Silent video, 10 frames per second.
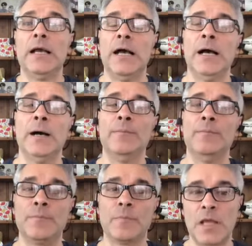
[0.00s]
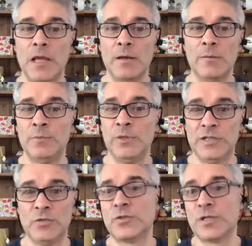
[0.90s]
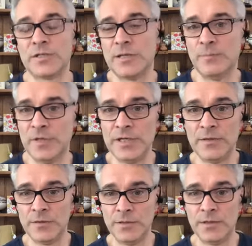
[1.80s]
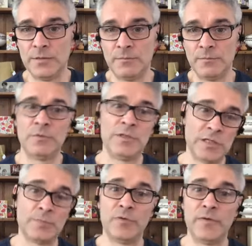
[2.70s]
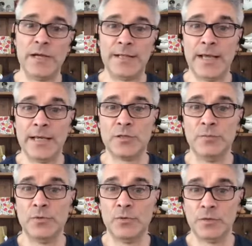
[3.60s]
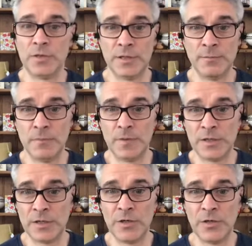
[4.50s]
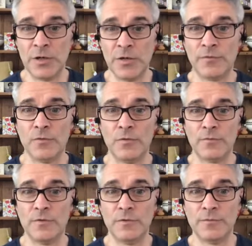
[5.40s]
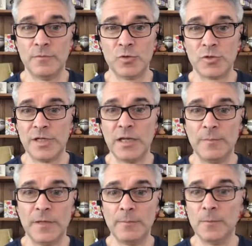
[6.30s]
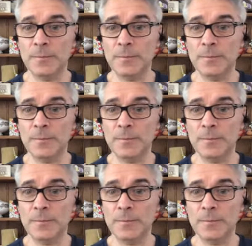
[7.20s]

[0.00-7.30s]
Yeah. Um, but it's also somebody that does provide that support, um, you, you, know, for, for, for more senior people.